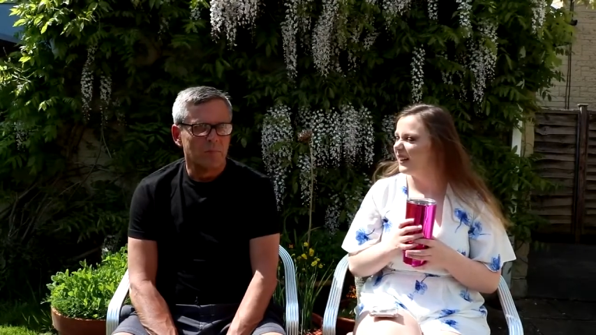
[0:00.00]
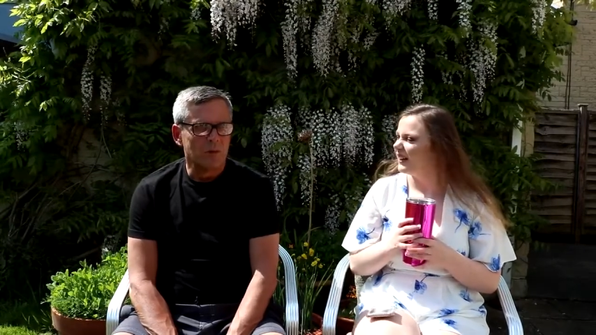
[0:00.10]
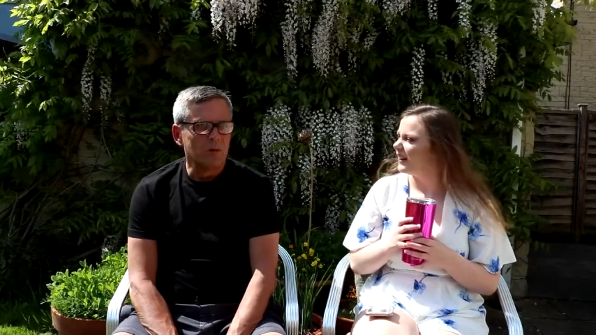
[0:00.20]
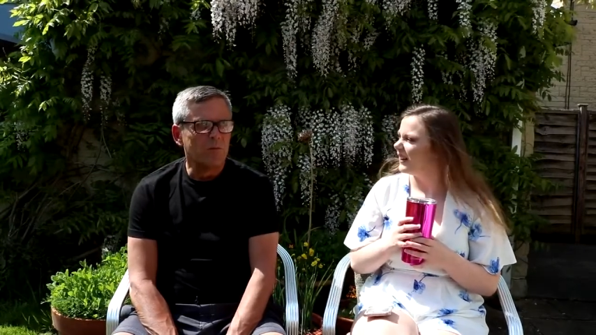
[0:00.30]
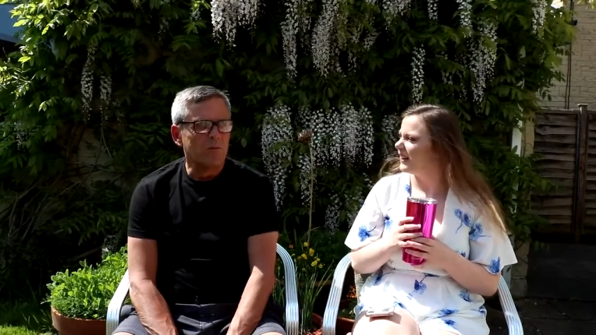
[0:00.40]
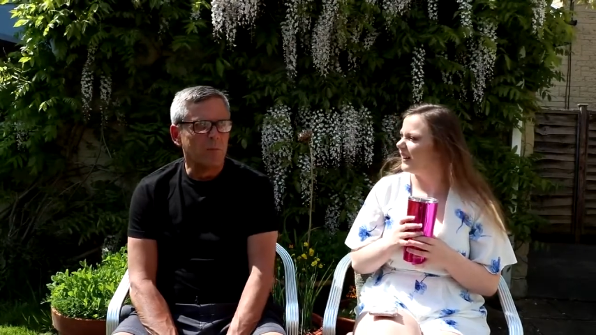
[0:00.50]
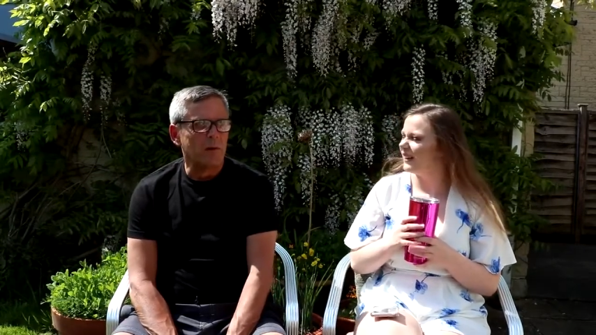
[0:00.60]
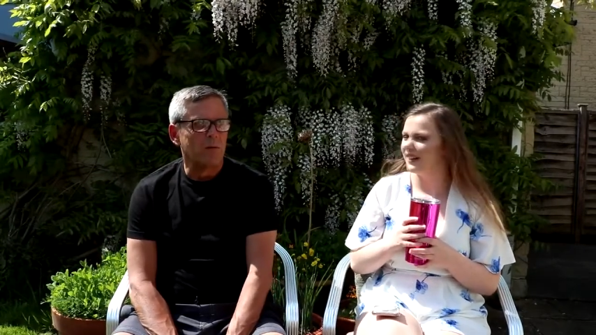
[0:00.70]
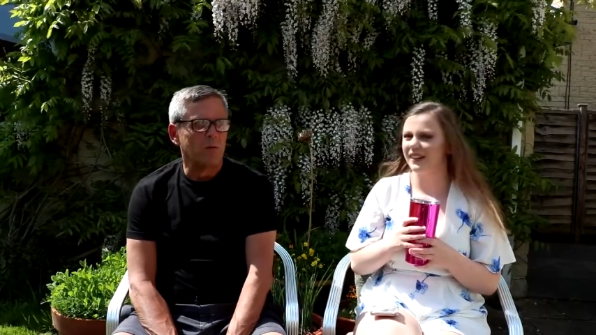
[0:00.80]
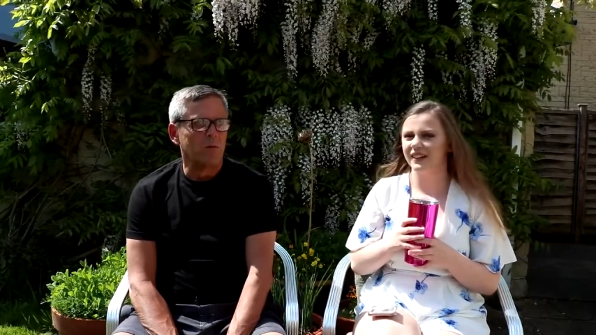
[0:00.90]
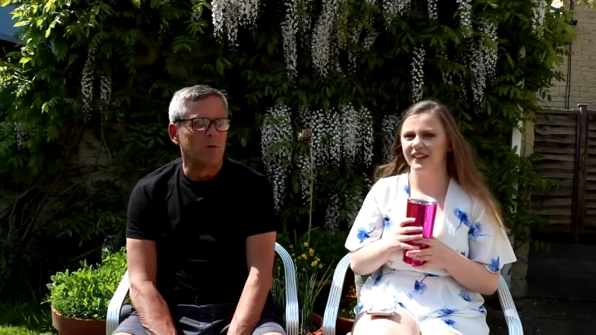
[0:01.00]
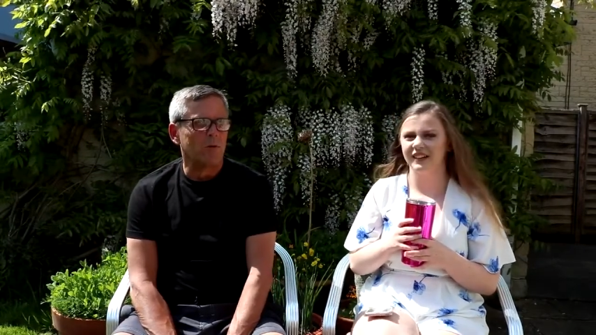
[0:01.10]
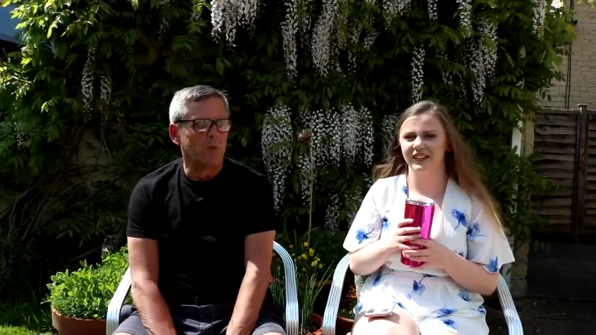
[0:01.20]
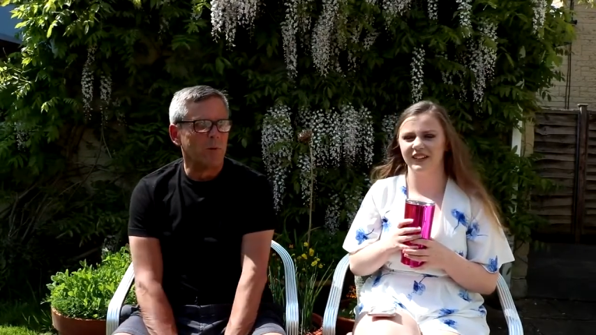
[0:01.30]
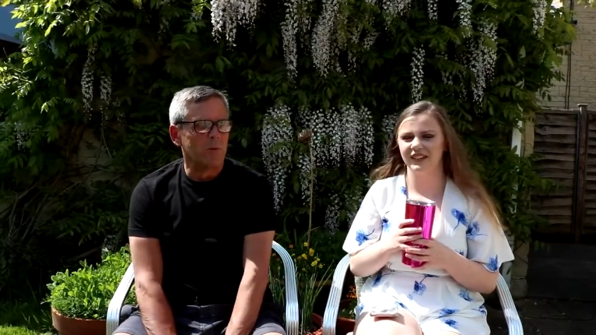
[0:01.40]
Speaker 1: I love about what I love
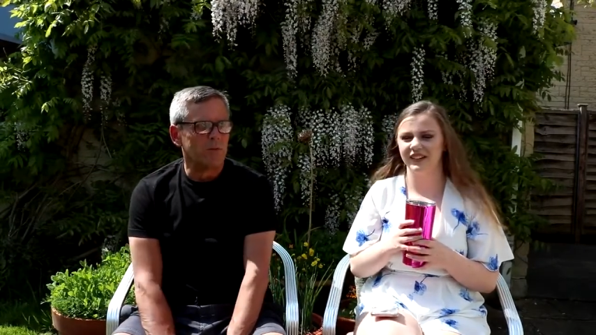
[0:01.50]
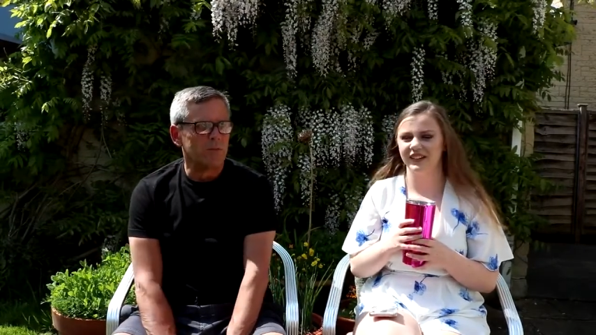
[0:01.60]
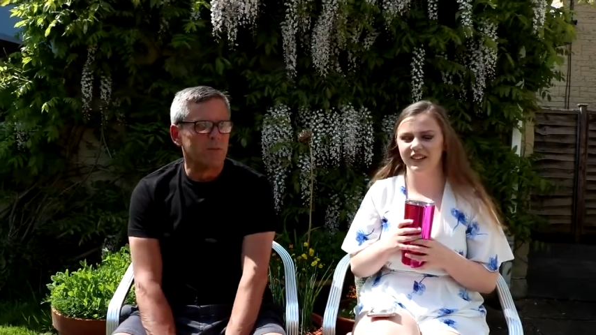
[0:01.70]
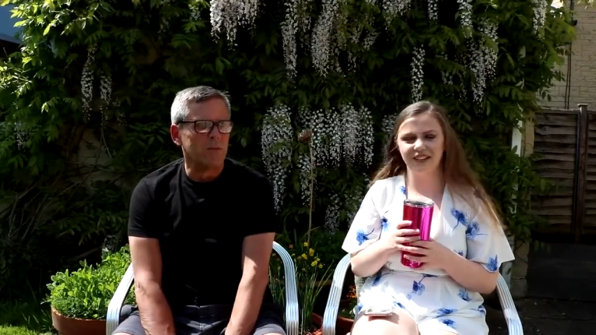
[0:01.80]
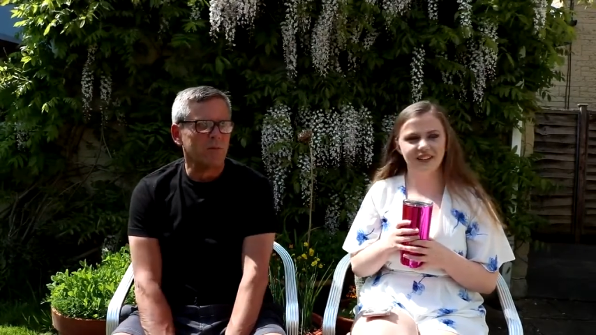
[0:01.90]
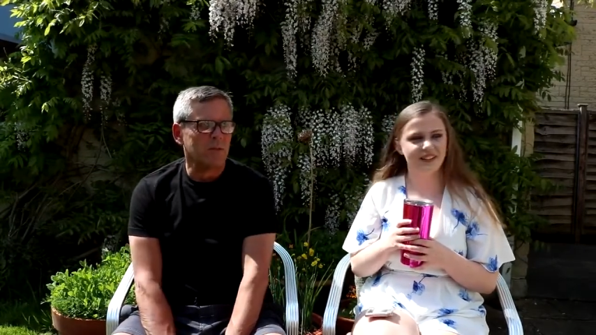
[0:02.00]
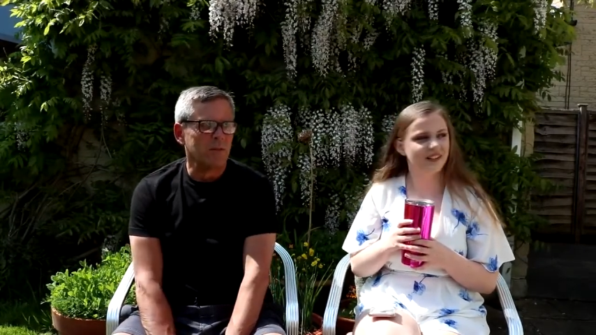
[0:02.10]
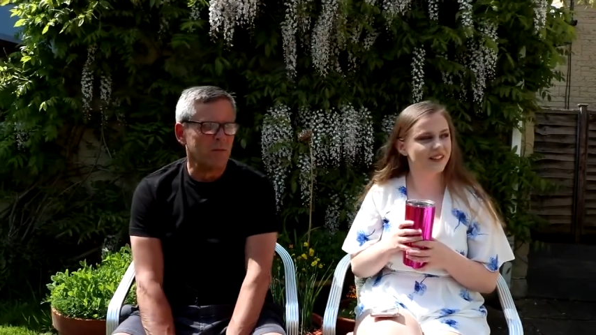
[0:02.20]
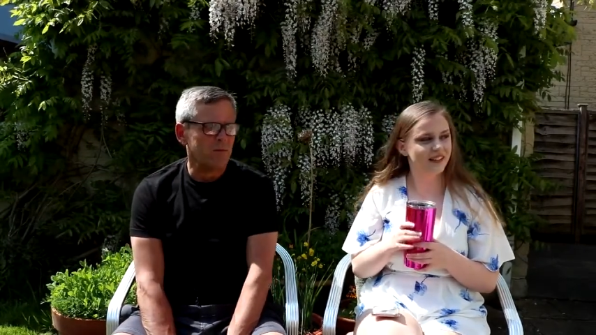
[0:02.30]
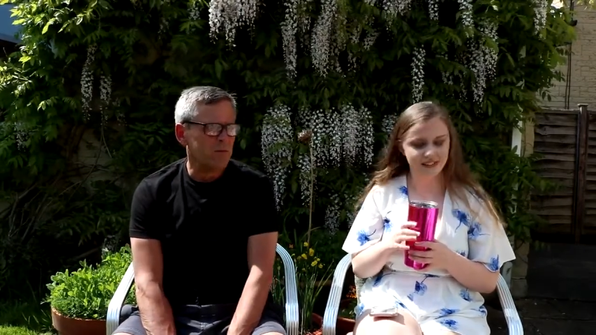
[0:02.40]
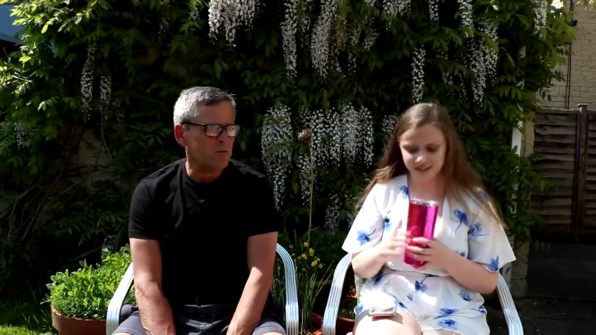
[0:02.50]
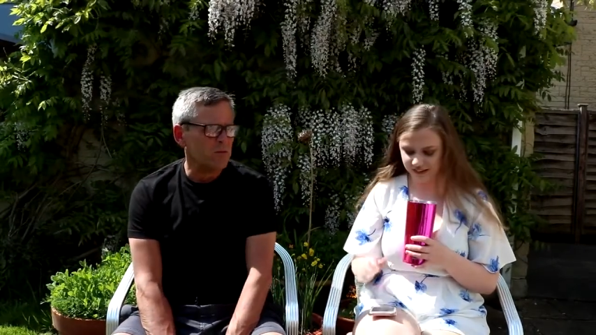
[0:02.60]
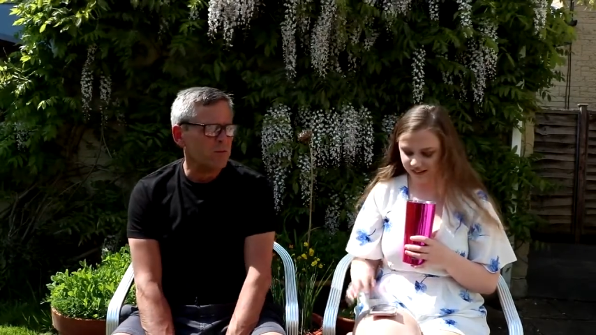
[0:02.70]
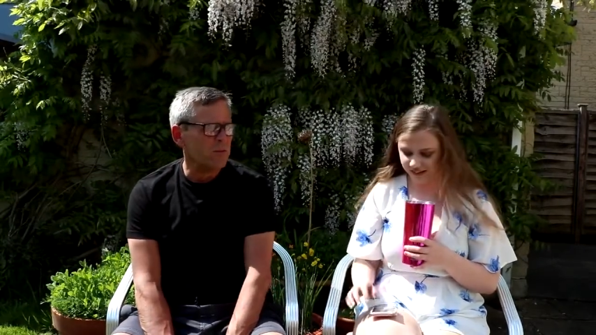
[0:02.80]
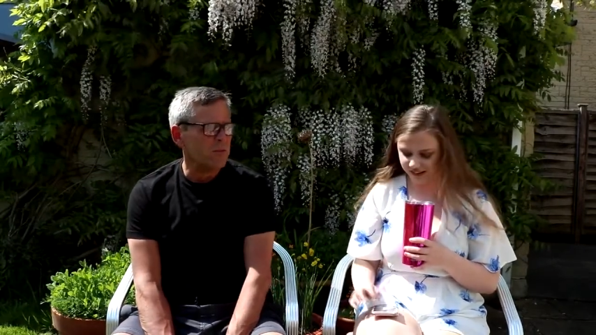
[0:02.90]
about you is that you get everything
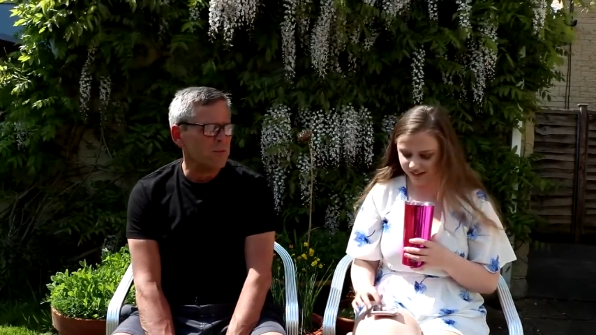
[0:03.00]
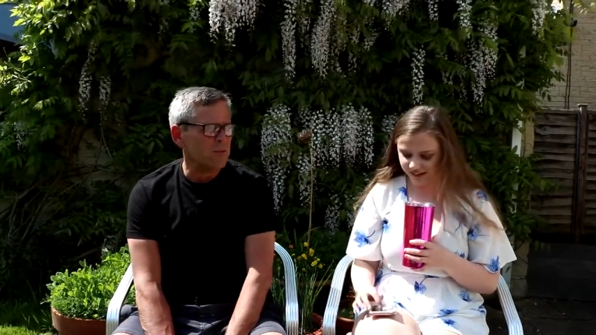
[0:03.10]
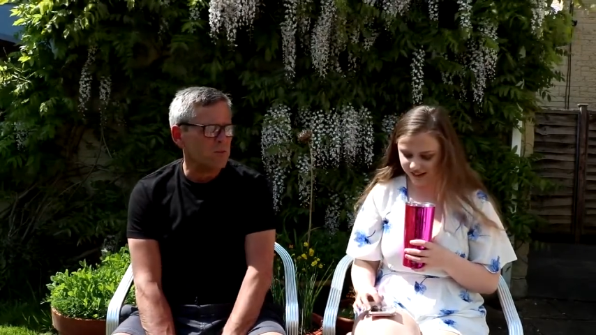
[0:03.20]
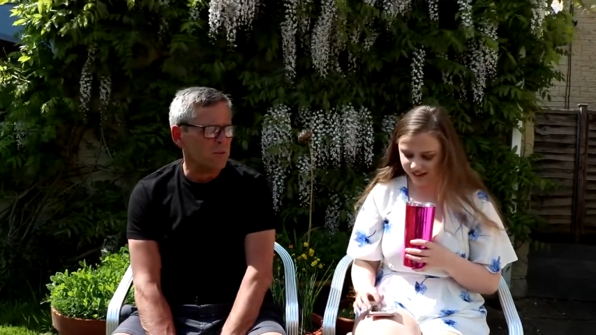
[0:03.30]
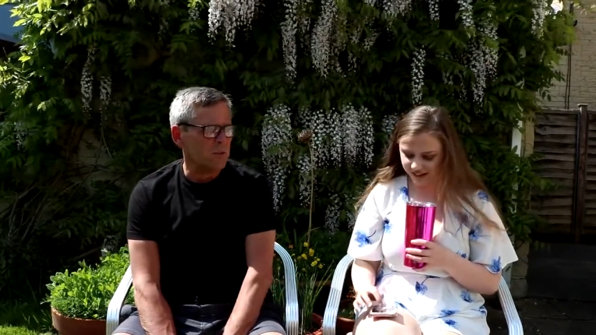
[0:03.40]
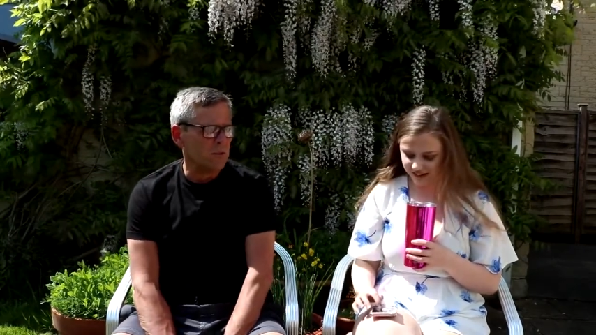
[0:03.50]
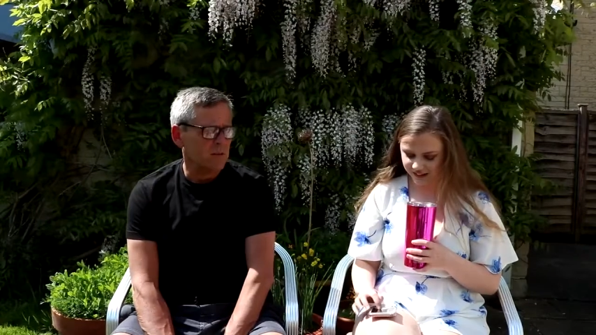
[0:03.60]
done eventually.